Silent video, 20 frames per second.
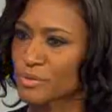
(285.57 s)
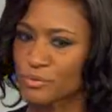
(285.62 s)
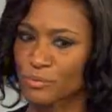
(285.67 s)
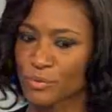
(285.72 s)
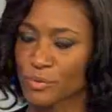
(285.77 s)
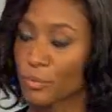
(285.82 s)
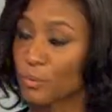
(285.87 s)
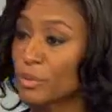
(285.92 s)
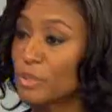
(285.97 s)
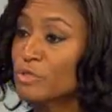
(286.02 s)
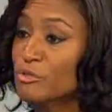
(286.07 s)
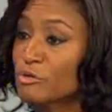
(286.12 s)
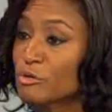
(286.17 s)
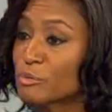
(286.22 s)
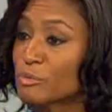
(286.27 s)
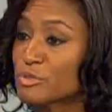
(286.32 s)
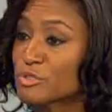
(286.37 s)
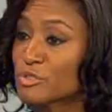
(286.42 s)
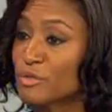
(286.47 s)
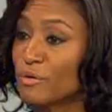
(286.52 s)
We're
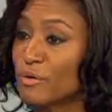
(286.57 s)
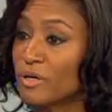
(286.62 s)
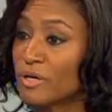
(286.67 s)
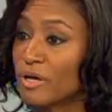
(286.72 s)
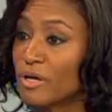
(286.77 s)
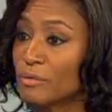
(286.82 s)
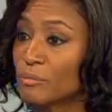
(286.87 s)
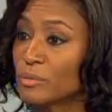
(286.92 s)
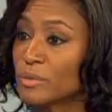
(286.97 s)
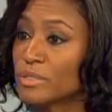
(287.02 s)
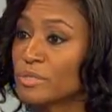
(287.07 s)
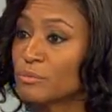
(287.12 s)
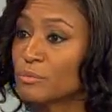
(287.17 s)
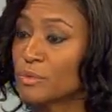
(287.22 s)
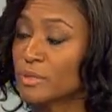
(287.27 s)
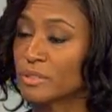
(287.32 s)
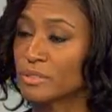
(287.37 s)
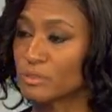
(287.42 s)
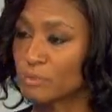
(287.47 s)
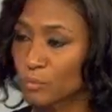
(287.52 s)
wondering what's going on.
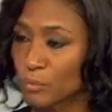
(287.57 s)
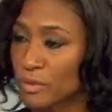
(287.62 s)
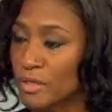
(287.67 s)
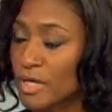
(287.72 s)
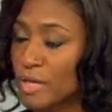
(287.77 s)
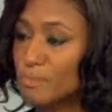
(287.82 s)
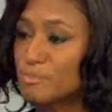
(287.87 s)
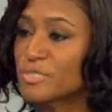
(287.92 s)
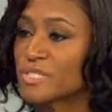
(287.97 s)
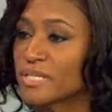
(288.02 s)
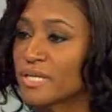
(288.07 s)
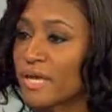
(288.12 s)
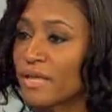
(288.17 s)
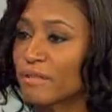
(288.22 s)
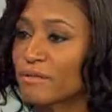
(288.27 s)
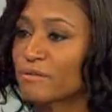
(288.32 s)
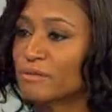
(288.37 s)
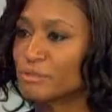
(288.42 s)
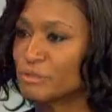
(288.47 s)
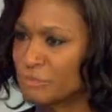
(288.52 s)
We come
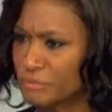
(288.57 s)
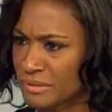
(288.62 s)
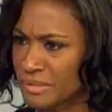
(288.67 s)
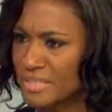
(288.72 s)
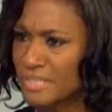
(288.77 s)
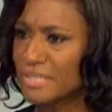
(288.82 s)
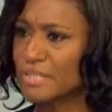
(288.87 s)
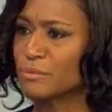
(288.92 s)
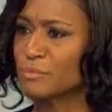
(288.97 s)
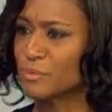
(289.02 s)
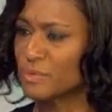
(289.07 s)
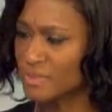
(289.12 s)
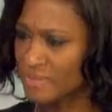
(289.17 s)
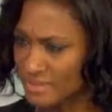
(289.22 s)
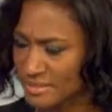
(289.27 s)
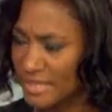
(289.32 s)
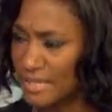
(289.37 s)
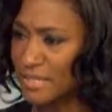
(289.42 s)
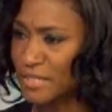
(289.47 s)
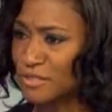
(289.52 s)
together in unity. We
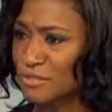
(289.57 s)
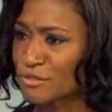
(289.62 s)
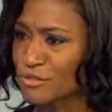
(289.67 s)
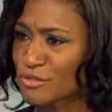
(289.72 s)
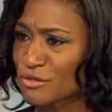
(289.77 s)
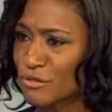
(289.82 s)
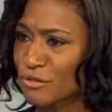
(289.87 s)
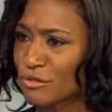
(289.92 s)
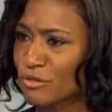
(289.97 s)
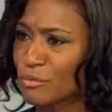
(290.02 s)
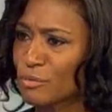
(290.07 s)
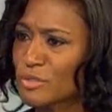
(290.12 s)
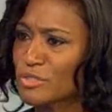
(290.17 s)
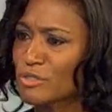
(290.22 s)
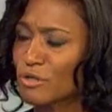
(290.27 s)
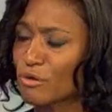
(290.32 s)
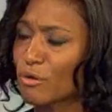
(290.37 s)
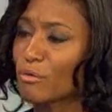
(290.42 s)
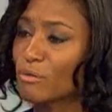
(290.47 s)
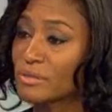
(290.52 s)
stand in a circle. We
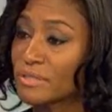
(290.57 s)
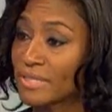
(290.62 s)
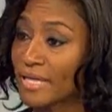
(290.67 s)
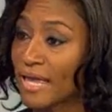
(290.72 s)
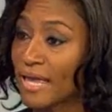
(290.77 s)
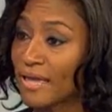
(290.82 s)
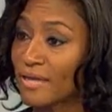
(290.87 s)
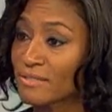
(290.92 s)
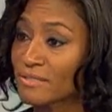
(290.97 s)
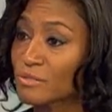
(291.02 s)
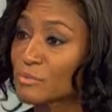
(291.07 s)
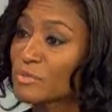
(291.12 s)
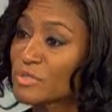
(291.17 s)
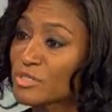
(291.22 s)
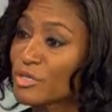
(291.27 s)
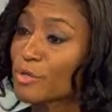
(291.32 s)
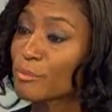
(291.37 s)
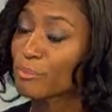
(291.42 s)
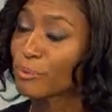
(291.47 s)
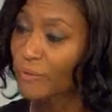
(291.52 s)
start holding hands and we
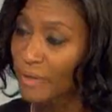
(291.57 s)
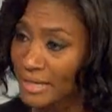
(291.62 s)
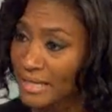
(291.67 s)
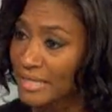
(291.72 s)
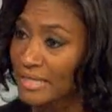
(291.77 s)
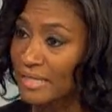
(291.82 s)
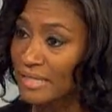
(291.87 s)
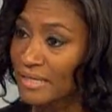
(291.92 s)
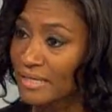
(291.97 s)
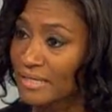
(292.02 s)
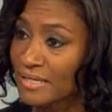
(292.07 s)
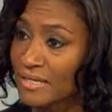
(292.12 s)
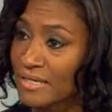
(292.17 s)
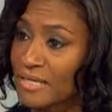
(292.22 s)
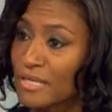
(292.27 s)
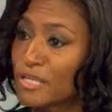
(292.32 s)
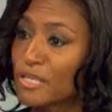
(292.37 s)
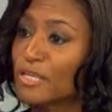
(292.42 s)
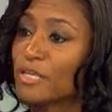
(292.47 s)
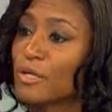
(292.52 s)
start praying.
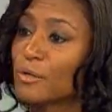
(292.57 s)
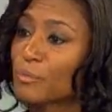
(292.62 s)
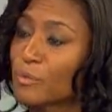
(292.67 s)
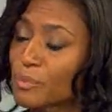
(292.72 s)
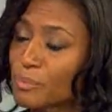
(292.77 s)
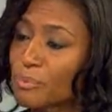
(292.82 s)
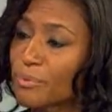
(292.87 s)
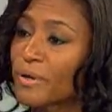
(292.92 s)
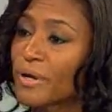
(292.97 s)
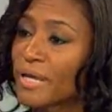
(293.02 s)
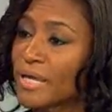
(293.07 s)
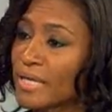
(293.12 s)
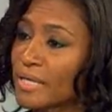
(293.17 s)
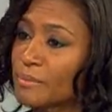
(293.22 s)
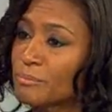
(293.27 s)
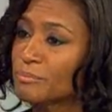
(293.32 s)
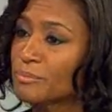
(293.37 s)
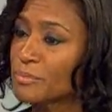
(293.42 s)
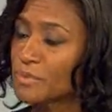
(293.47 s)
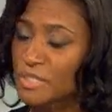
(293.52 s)
We're
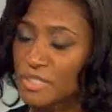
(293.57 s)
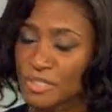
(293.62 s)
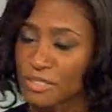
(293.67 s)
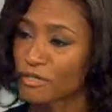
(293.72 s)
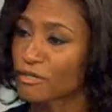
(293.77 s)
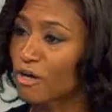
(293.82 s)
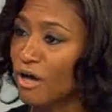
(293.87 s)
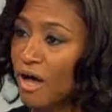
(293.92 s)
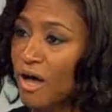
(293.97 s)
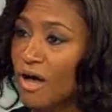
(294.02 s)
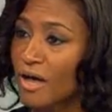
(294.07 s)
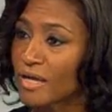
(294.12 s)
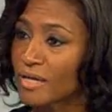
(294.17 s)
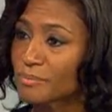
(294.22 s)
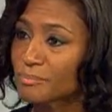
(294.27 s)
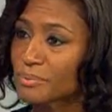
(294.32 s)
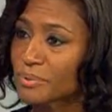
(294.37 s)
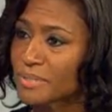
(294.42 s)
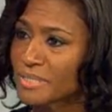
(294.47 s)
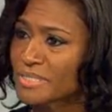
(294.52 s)
praying, "Dear
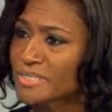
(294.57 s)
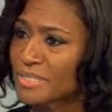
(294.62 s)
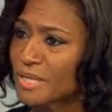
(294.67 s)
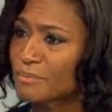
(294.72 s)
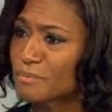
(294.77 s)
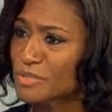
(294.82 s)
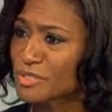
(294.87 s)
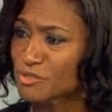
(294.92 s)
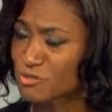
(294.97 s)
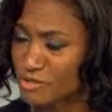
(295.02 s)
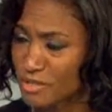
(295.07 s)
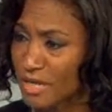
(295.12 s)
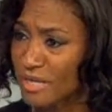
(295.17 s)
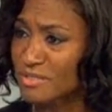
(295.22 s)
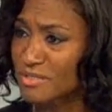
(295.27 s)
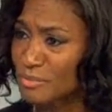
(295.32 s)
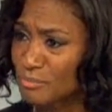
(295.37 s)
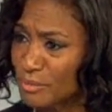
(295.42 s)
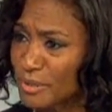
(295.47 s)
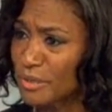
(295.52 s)
God, please let Mr.
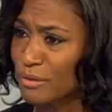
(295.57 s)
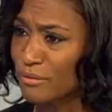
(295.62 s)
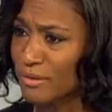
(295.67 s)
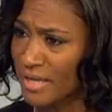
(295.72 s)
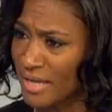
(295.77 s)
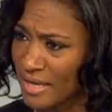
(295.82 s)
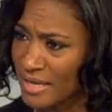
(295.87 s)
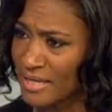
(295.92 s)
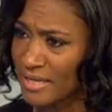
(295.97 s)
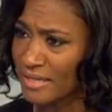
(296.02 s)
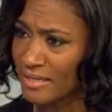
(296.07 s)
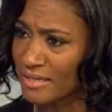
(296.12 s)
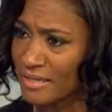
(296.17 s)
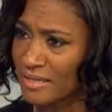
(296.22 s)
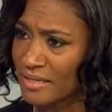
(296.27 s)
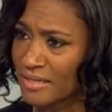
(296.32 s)
Jackson be okay."